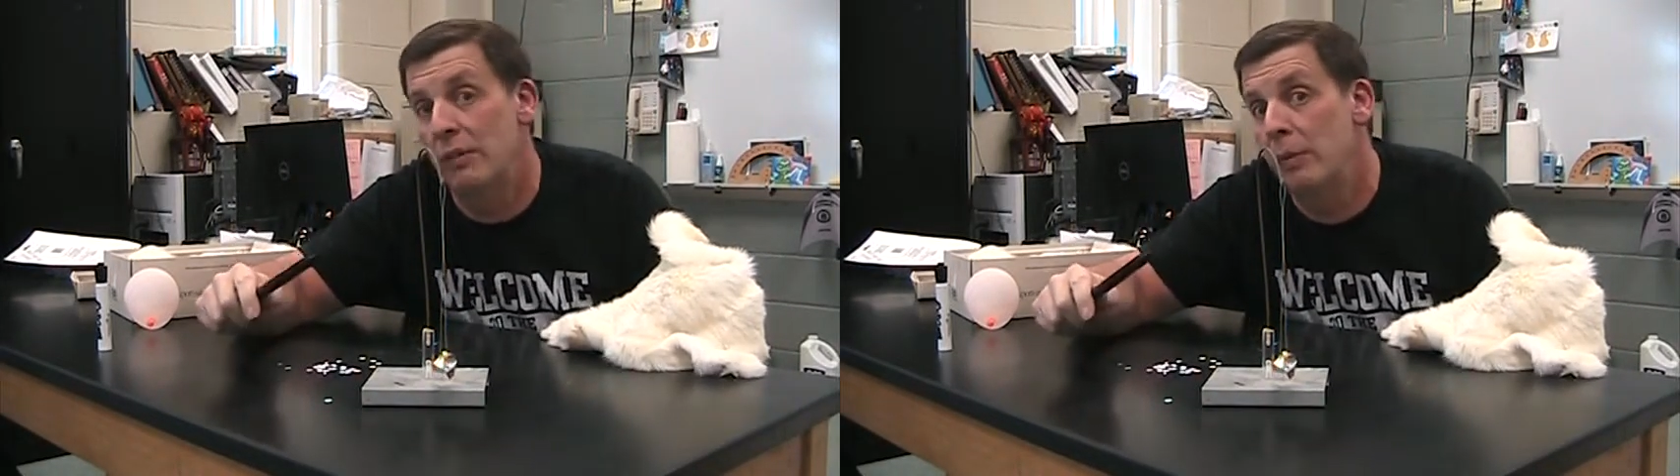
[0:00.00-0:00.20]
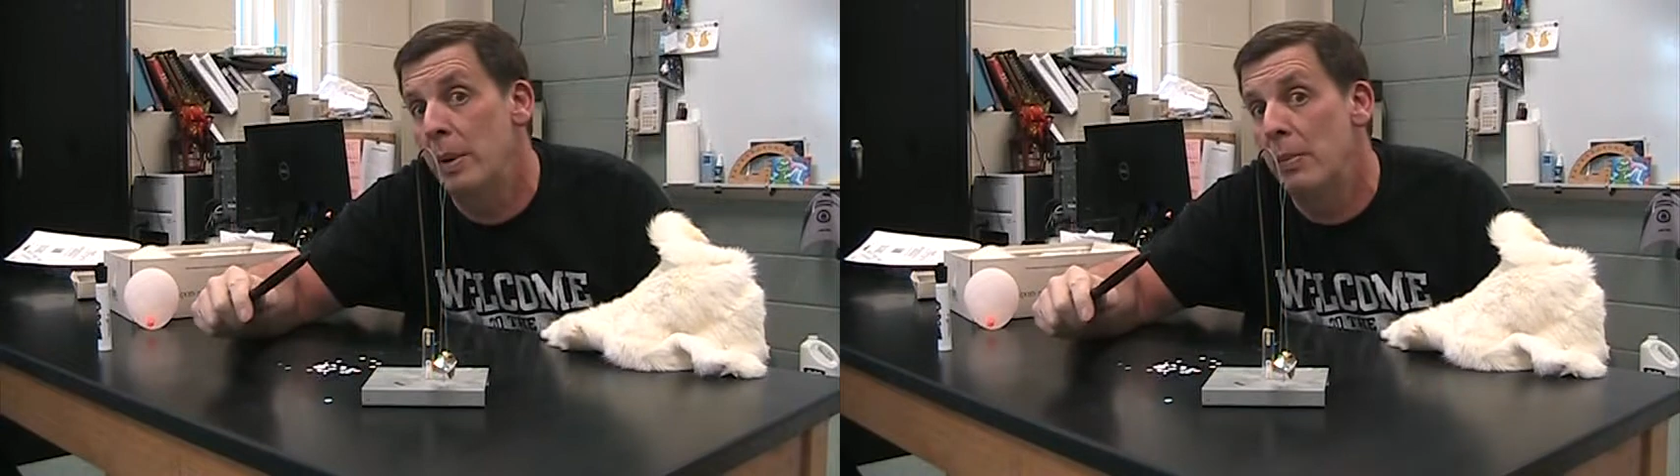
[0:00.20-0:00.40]

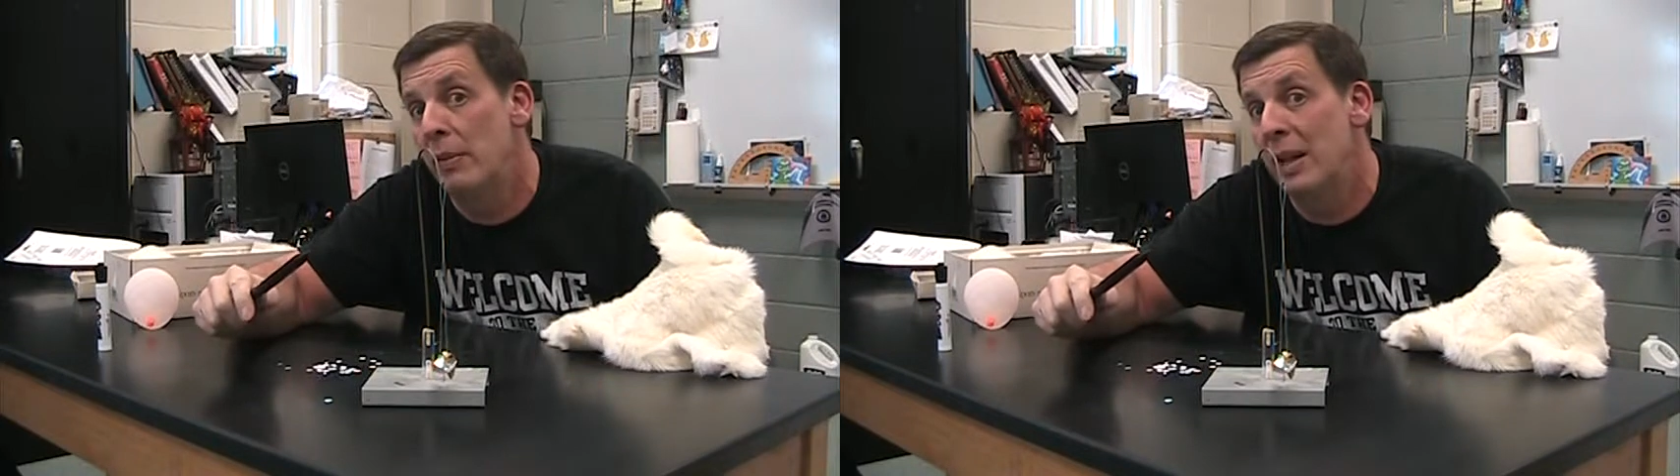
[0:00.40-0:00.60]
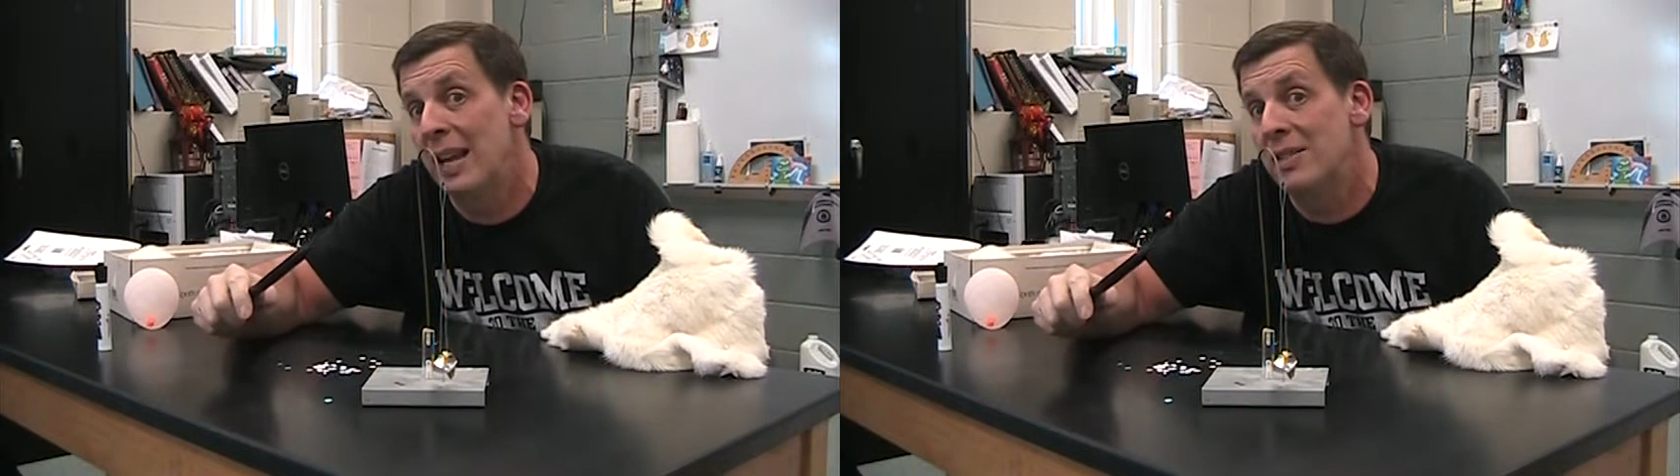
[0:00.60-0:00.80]
If you remember
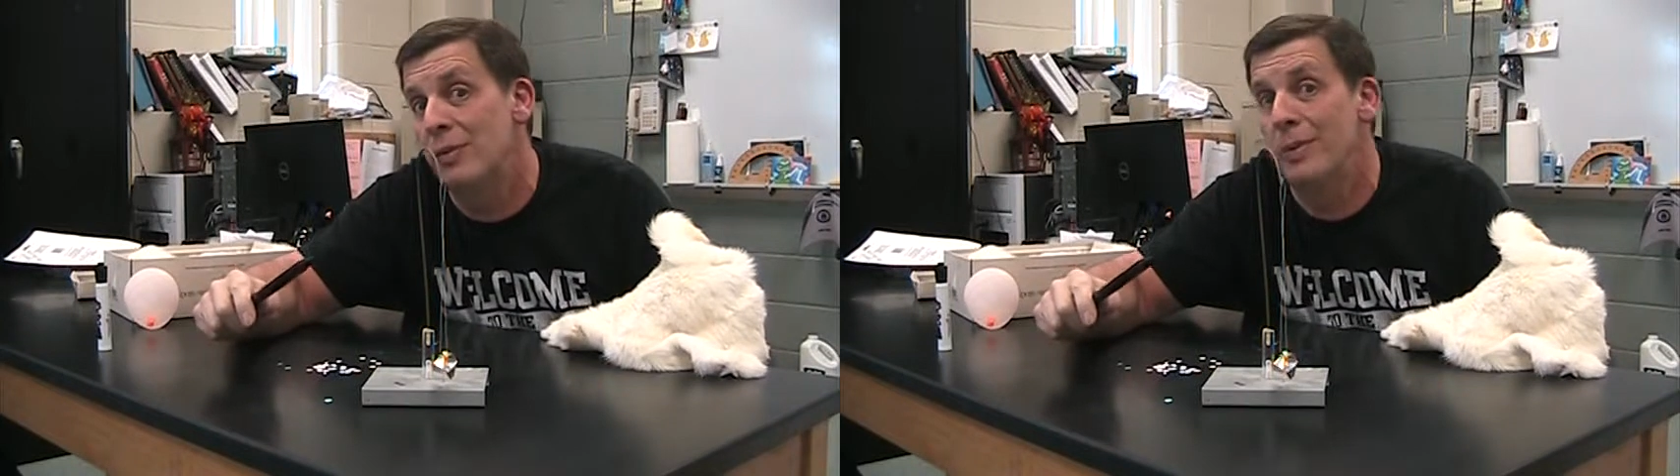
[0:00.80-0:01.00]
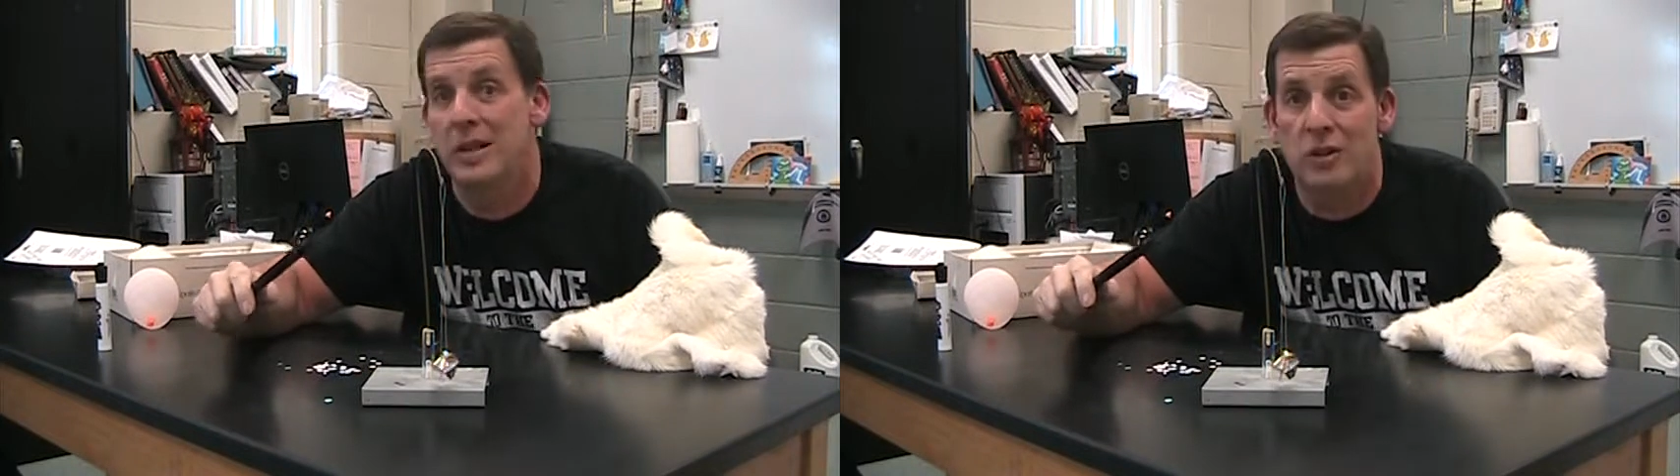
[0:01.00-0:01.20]
the lesson
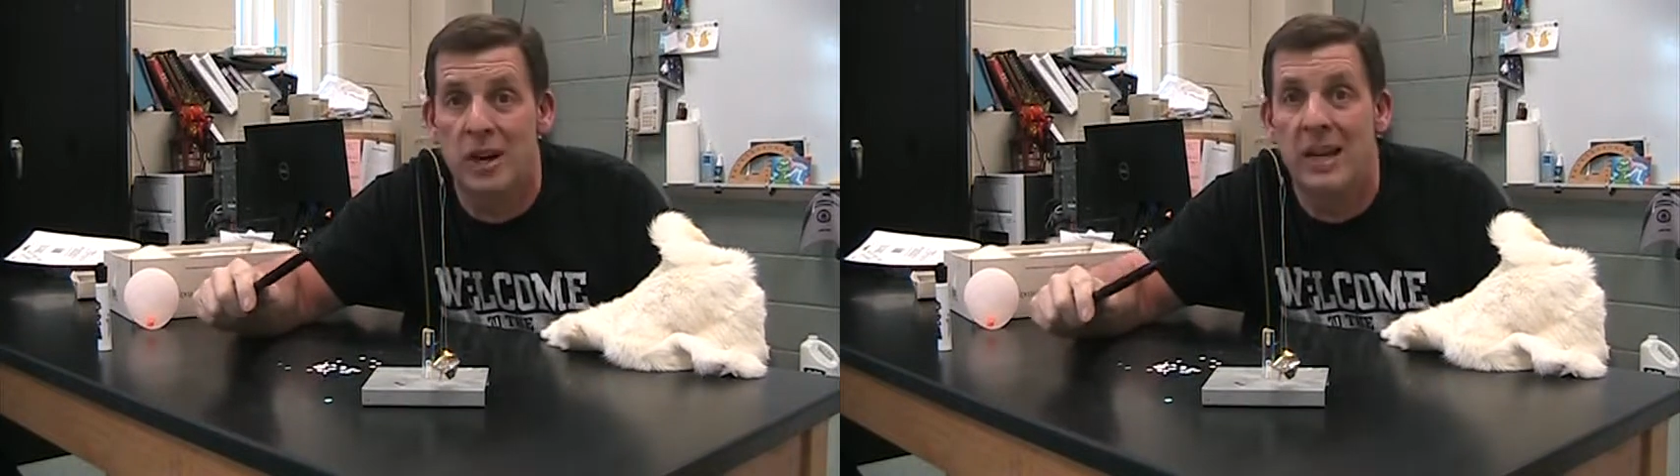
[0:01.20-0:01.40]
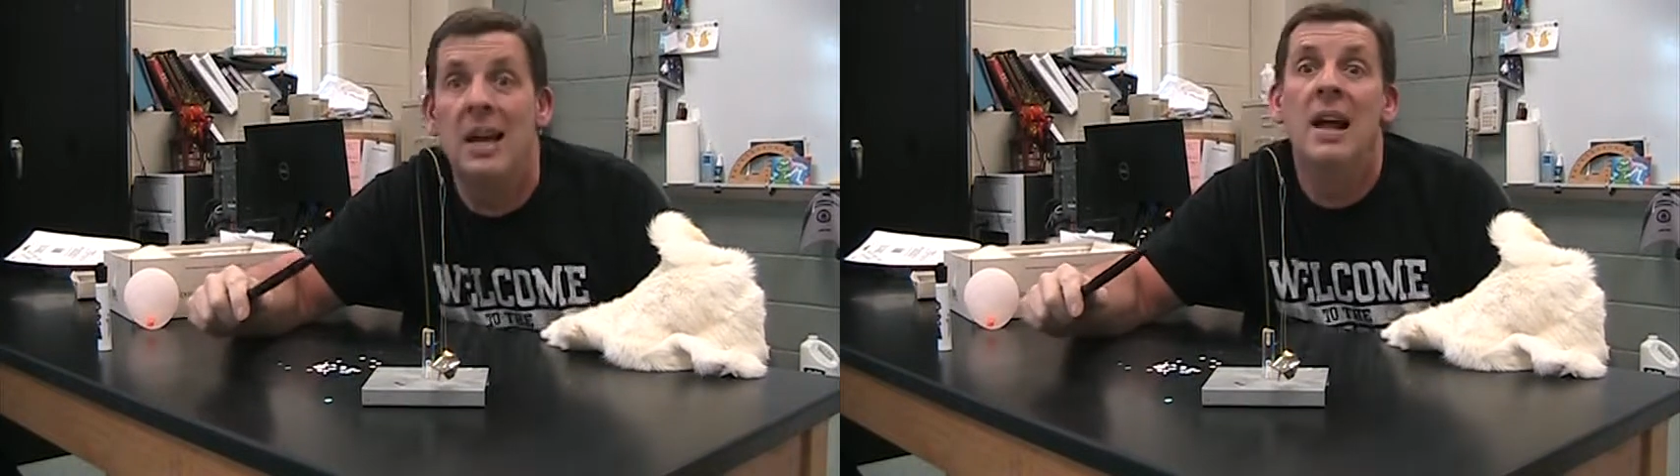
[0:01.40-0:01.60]
from
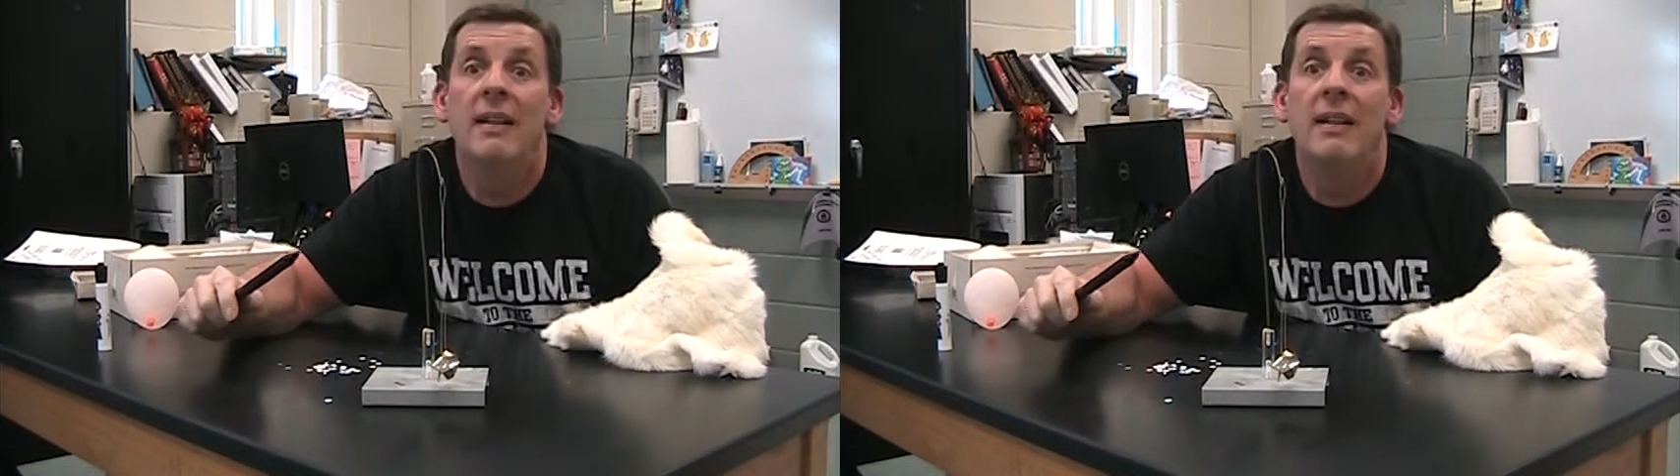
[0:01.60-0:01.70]
yesterday,